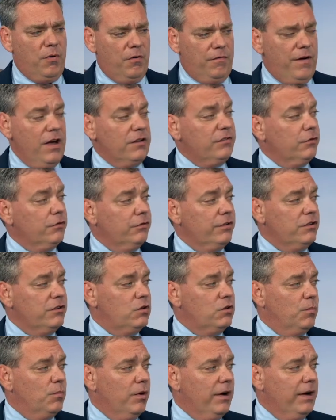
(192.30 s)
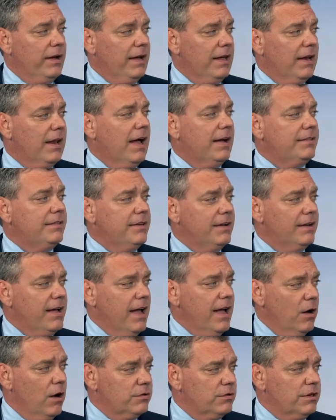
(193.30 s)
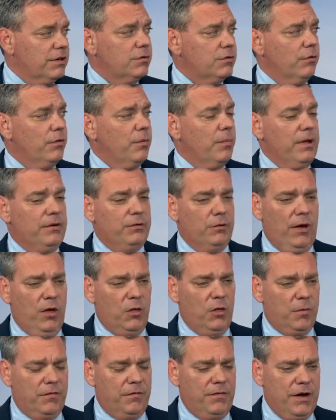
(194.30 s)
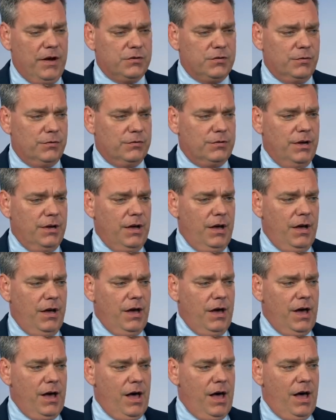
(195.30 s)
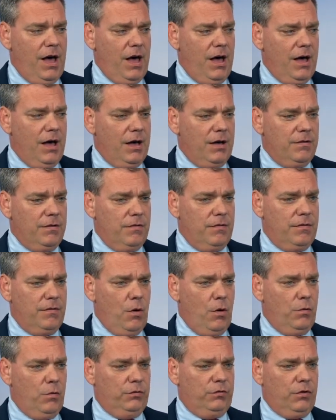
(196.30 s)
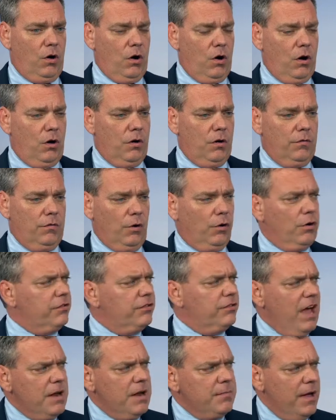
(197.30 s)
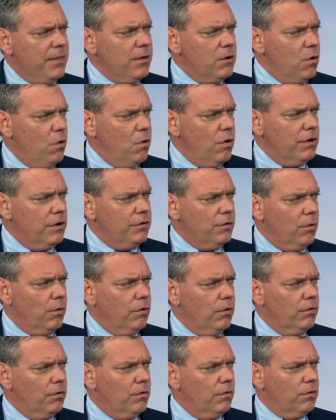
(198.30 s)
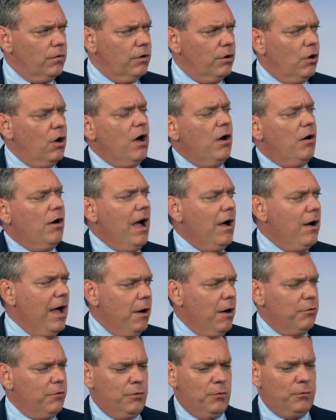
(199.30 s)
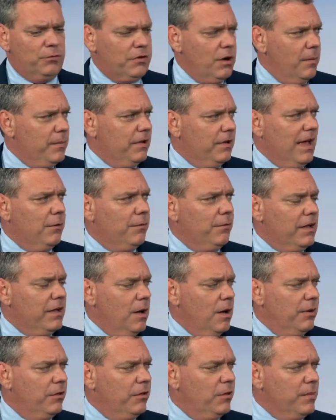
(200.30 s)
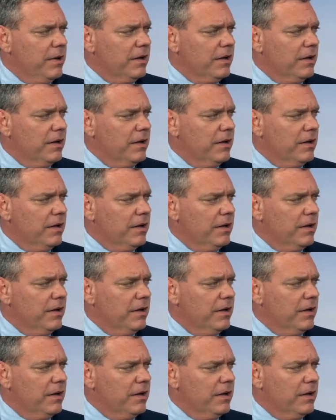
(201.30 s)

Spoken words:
professionals that you bring in, like the accountant or the mental health professionals, they're assigned by the court, or how do they come into the